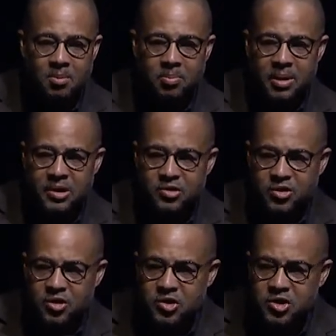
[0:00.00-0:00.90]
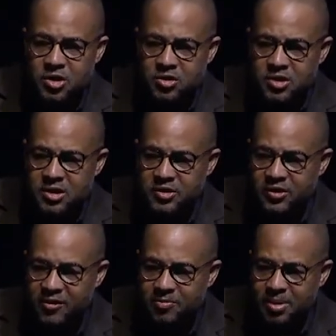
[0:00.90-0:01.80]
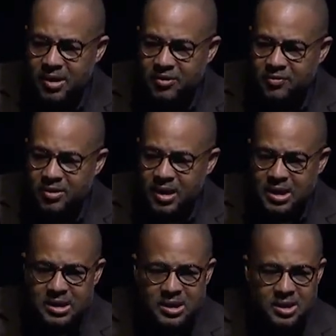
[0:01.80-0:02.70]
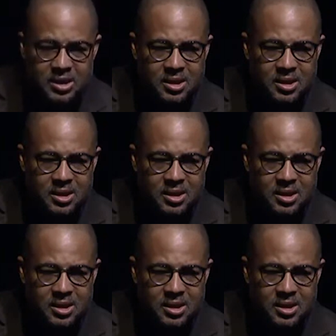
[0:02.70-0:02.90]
But is your church a safe place for us?